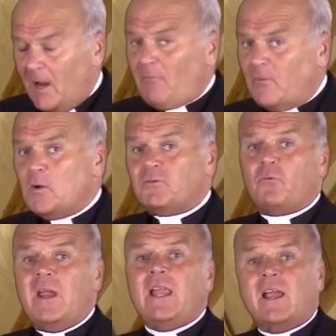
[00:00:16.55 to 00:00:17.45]
and our
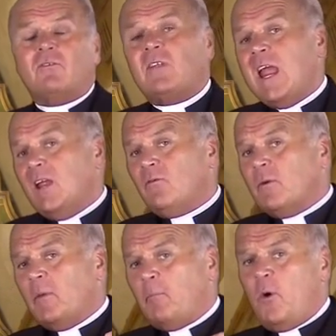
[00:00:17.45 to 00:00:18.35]
first reading is taken
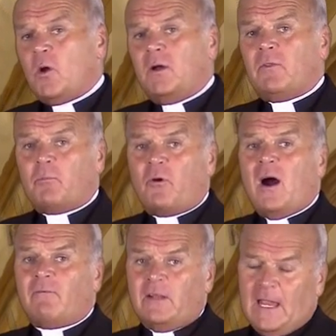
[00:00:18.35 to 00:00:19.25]
from the book of the
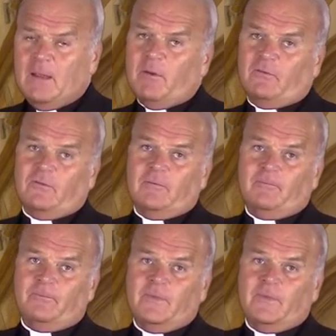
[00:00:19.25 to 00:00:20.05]
prophet Amos.